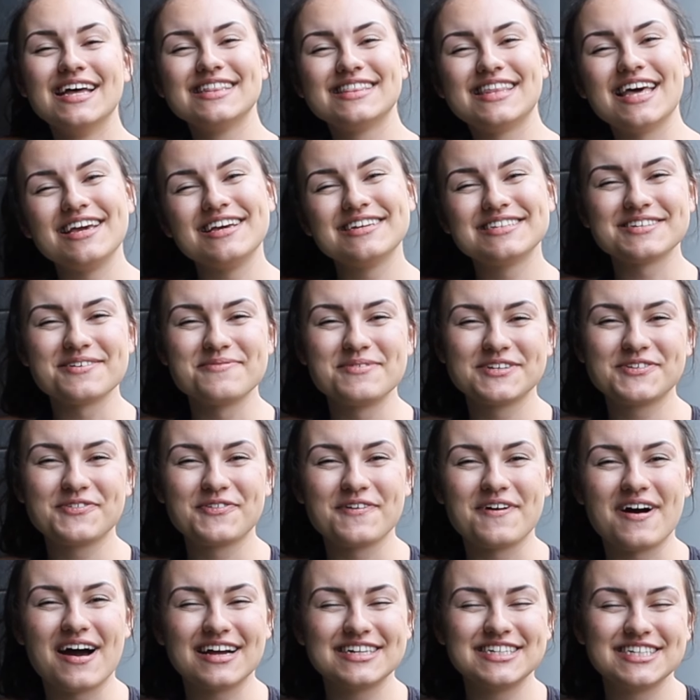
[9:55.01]
Thank you so much
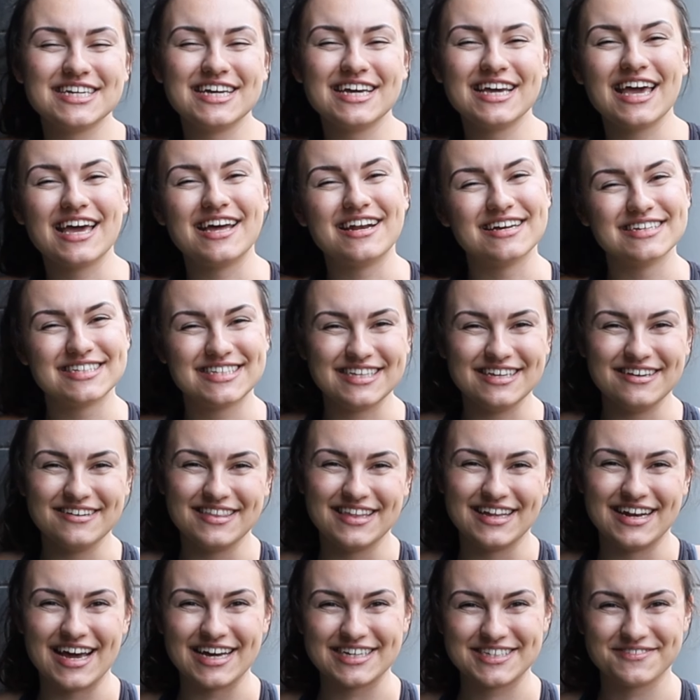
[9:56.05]
for watching, and I'll see you
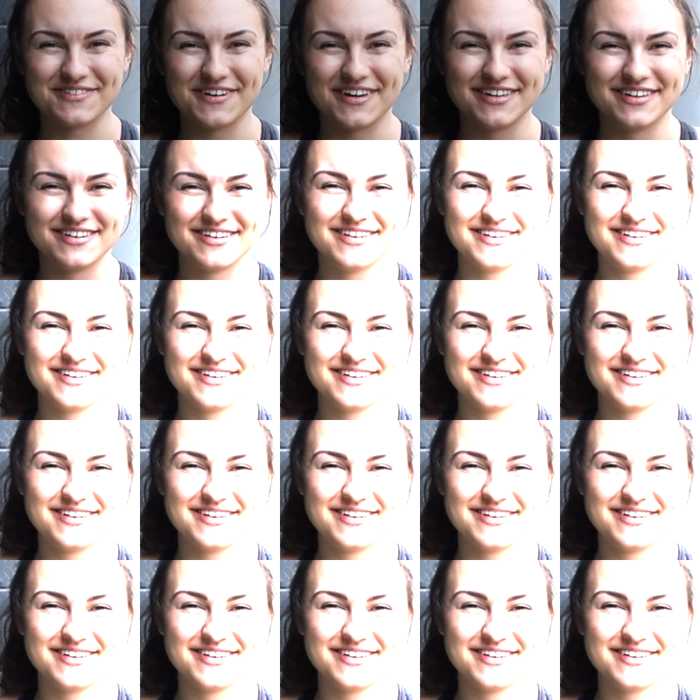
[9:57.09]
in the next one.